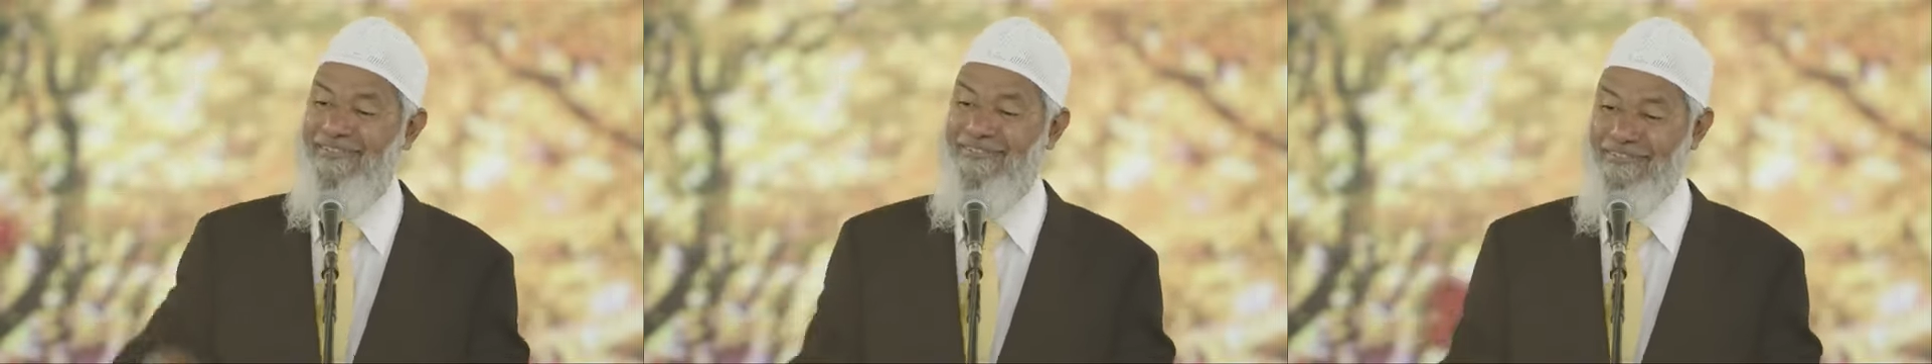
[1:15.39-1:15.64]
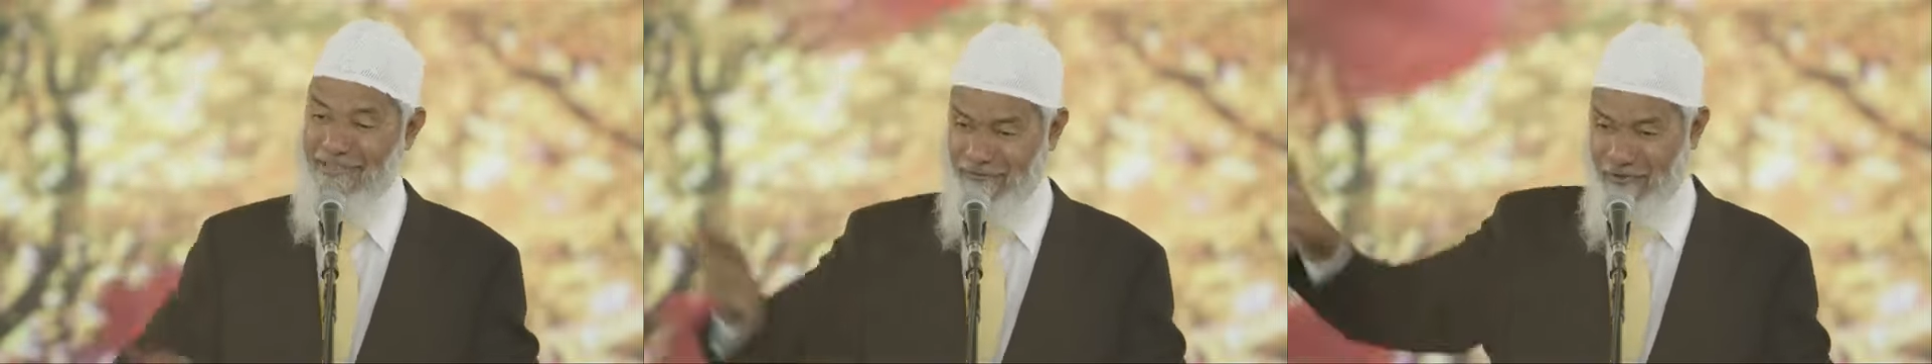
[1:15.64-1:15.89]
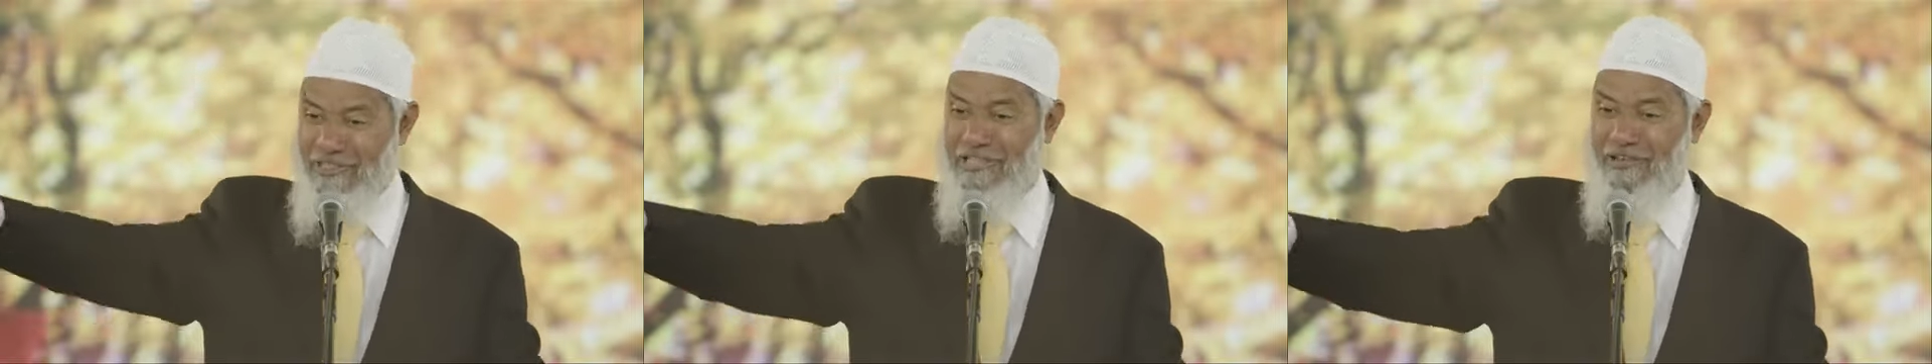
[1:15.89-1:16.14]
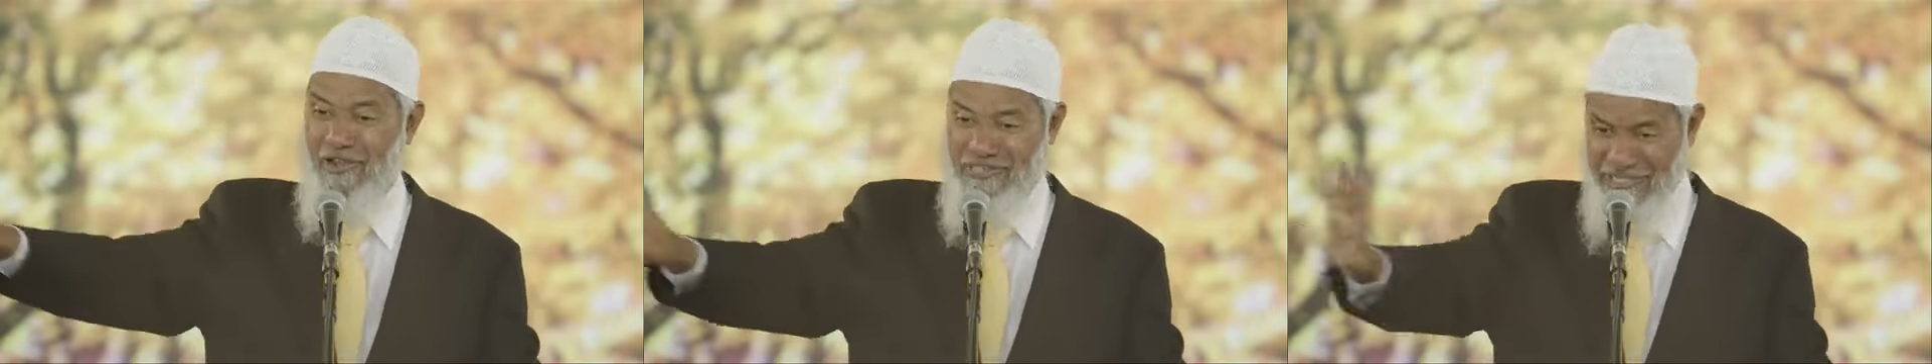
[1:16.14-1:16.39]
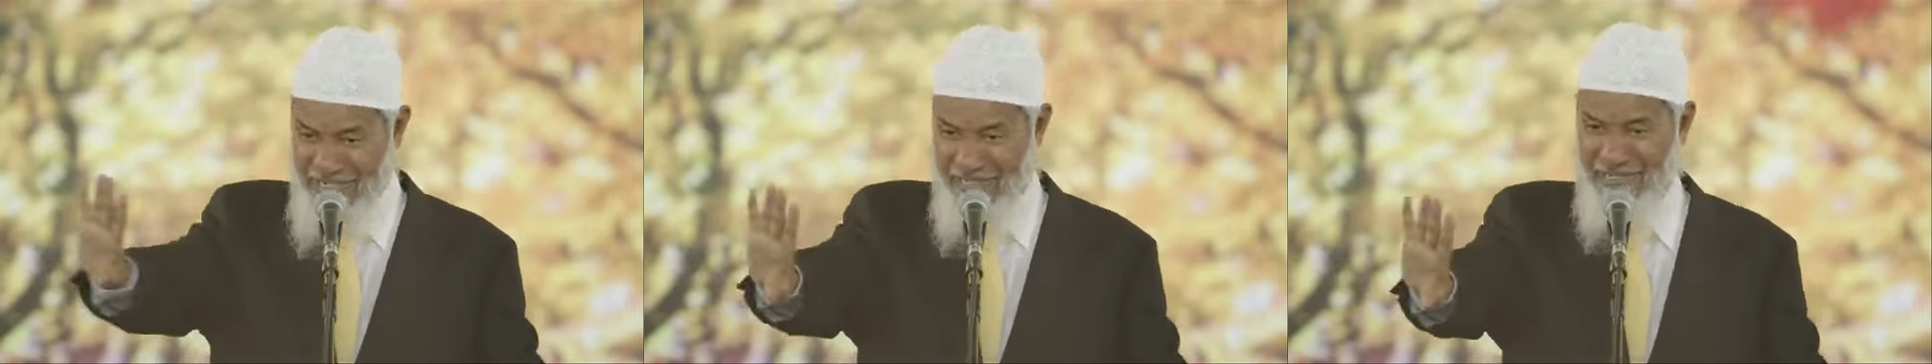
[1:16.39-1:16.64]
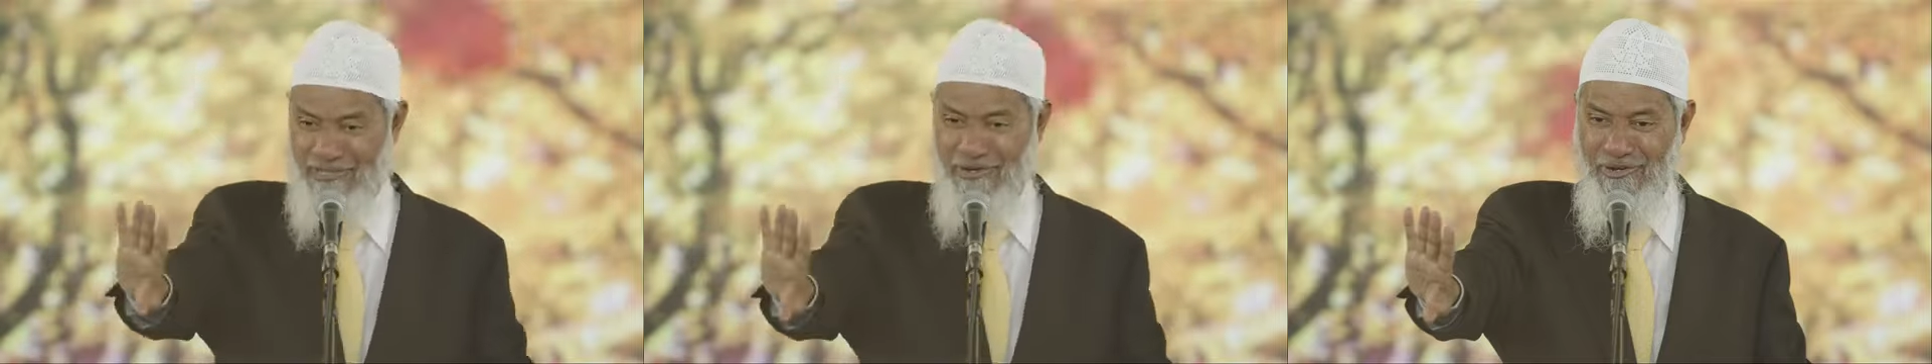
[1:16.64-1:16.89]
This was his logic,
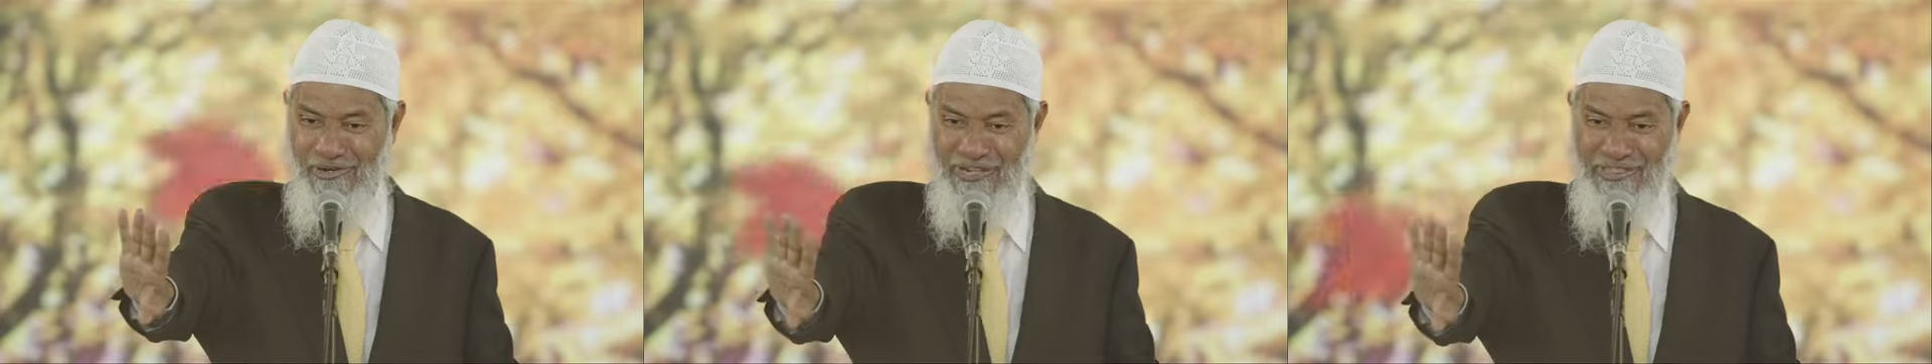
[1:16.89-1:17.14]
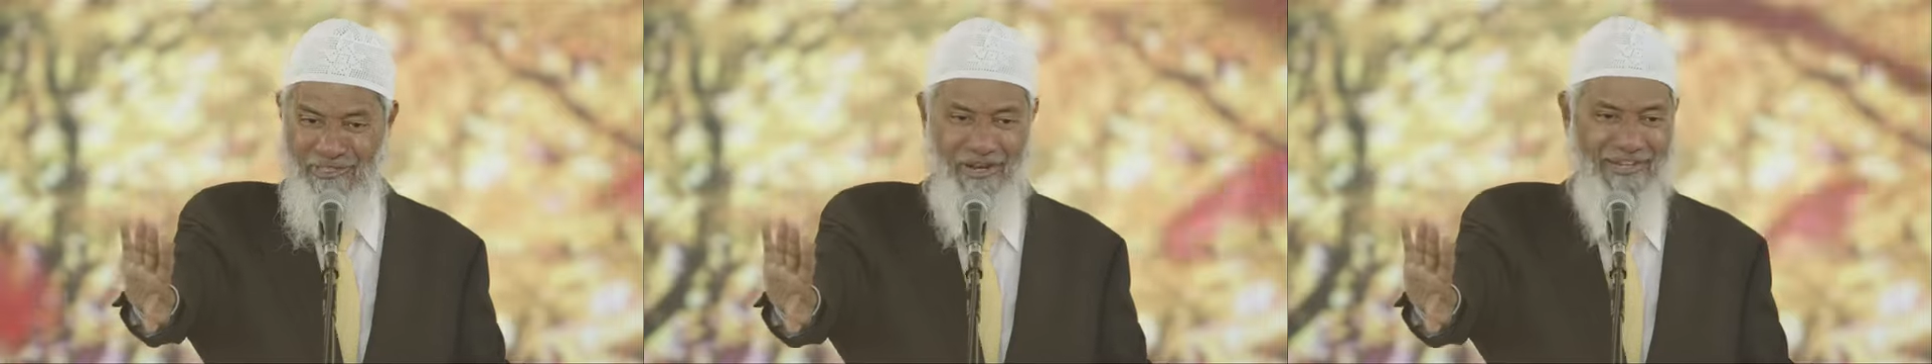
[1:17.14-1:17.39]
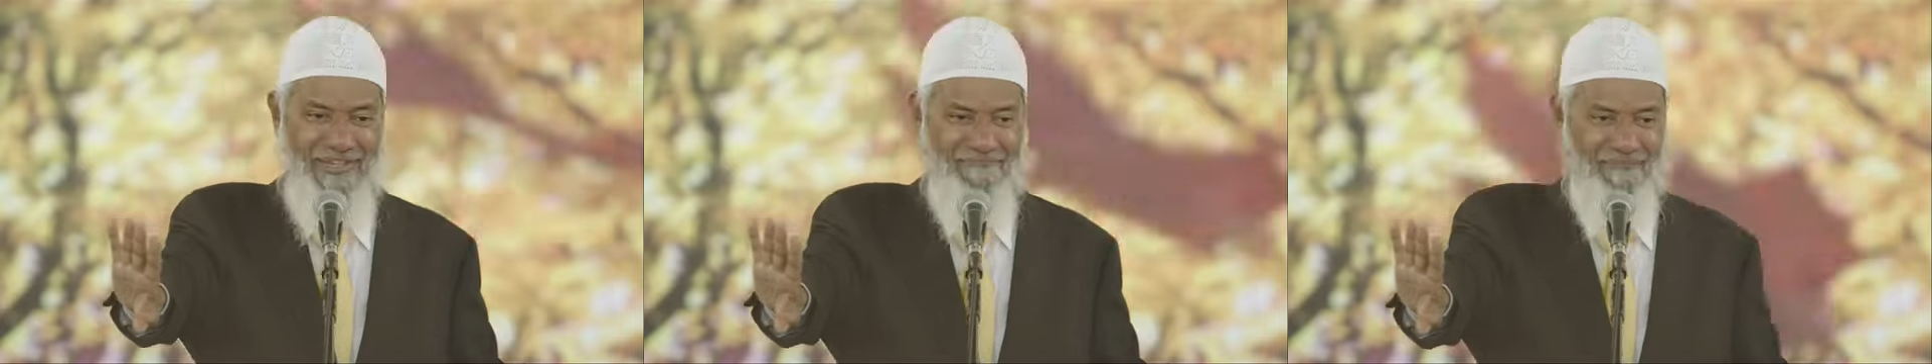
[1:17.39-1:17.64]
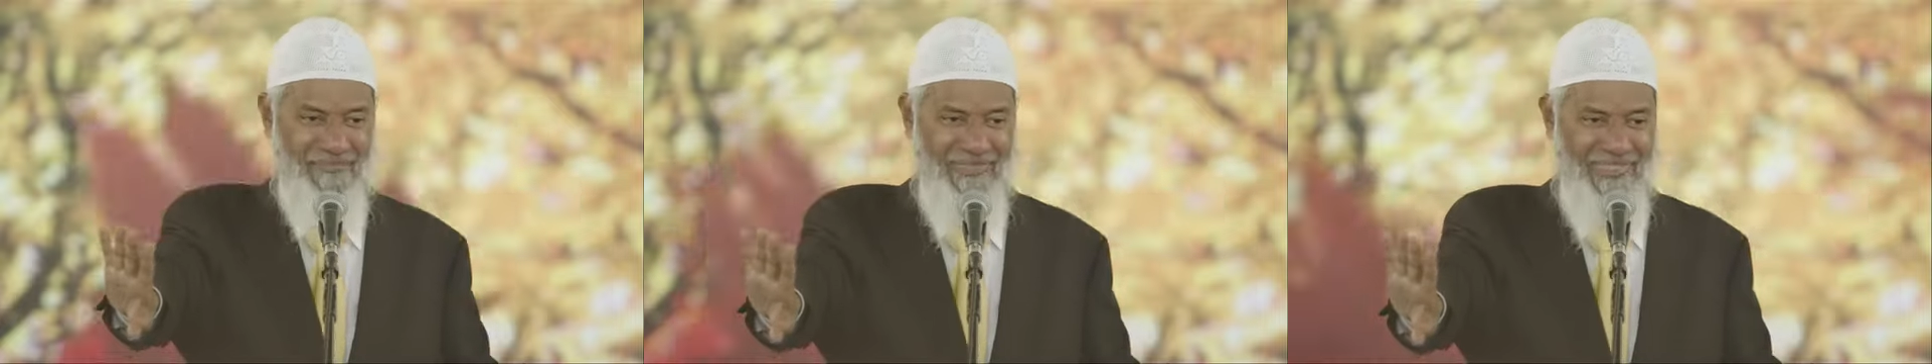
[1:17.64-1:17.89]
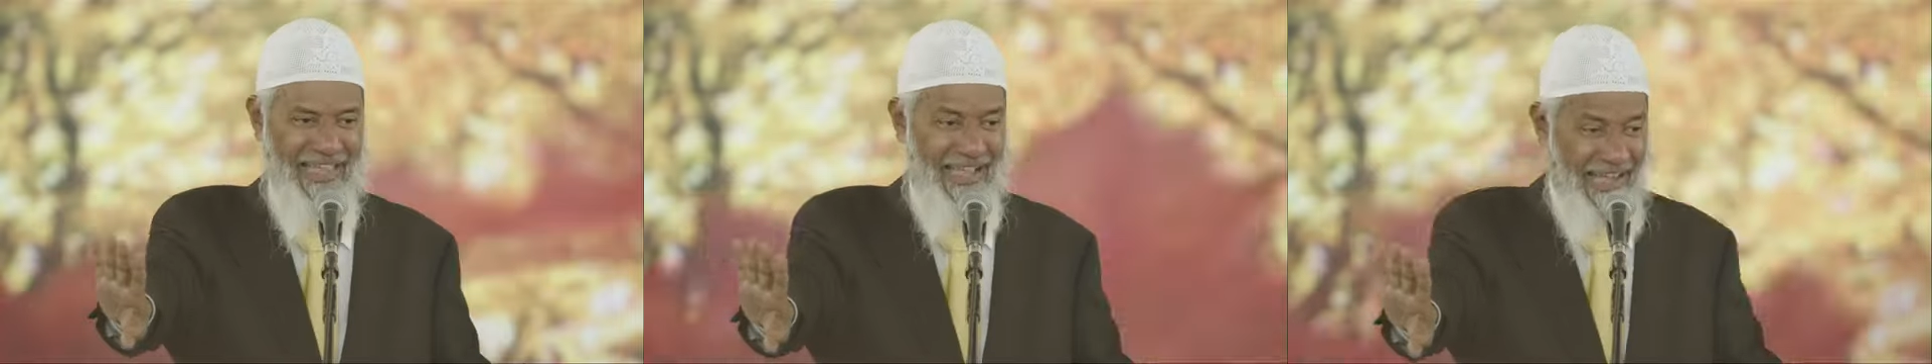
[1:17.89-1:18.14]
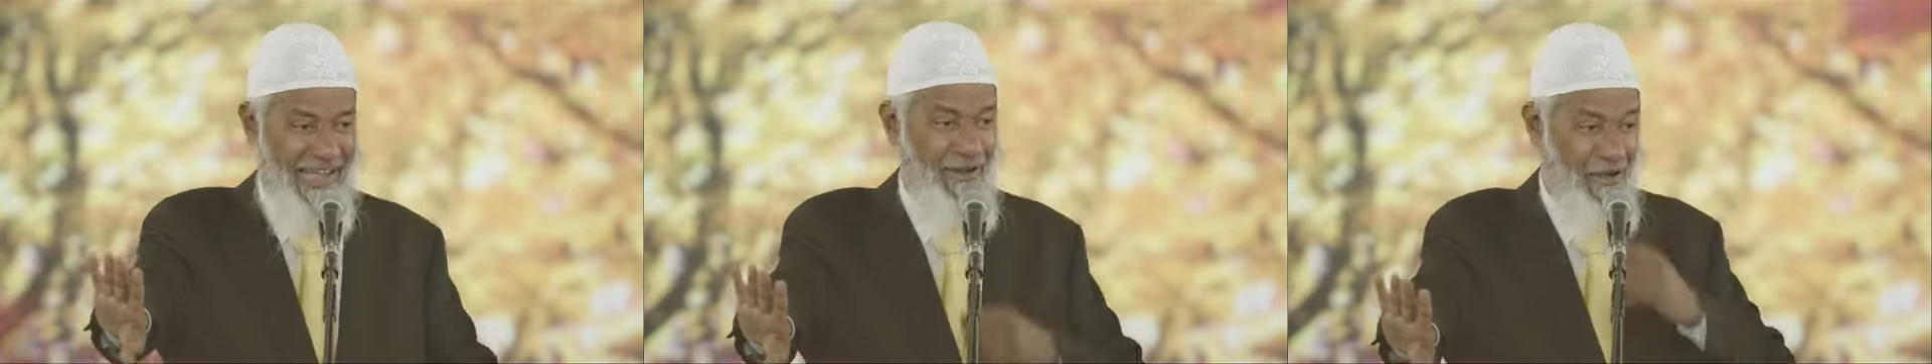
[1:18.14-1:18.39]
though it's not
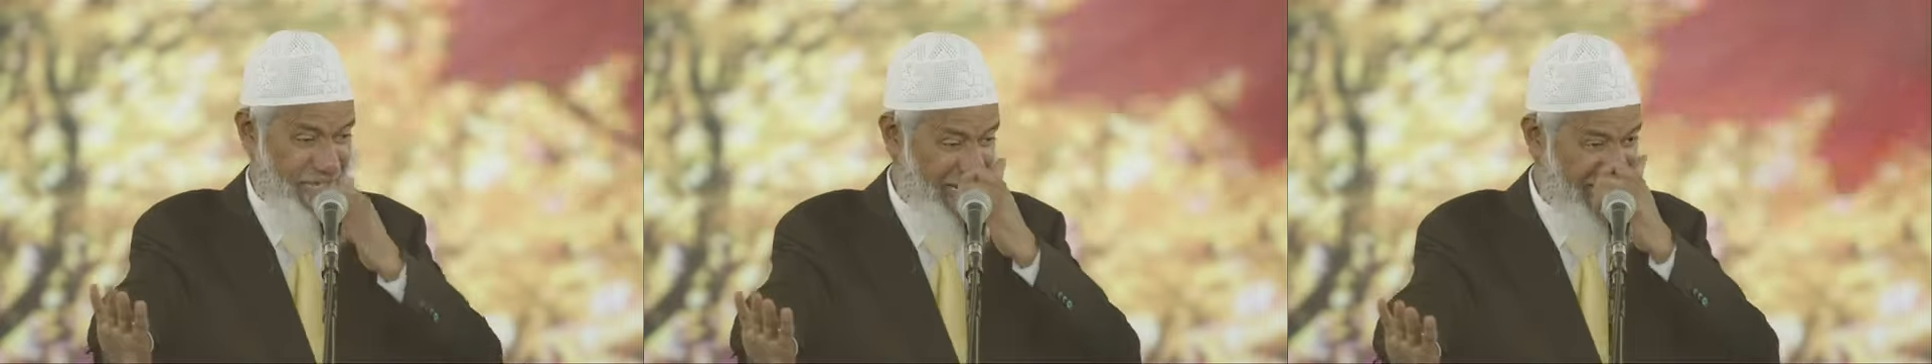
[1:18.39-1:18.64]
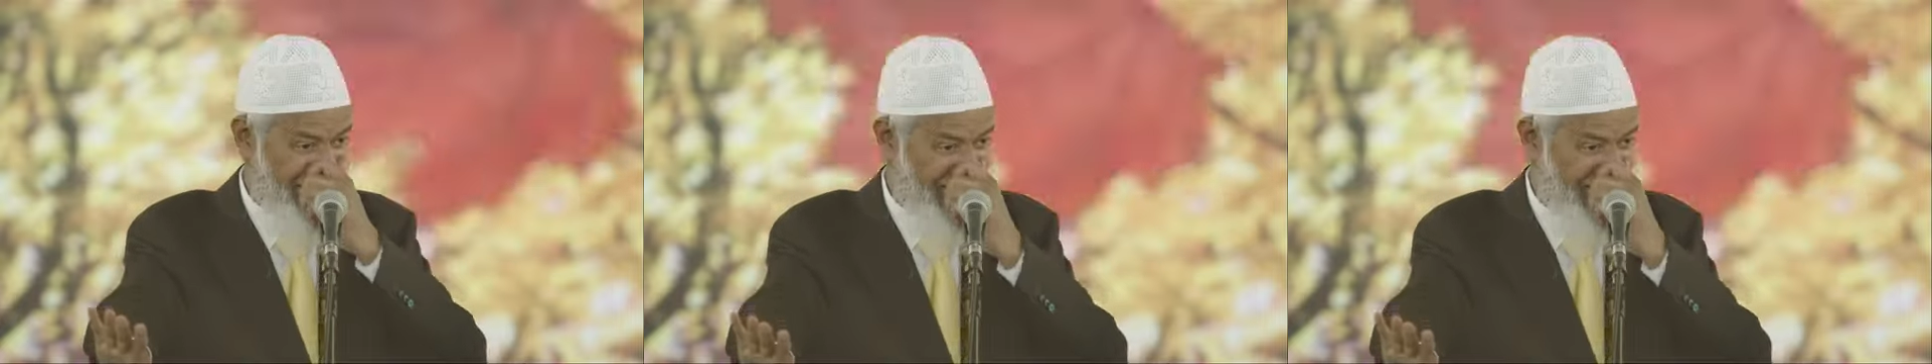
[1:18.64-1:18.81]
correct logic.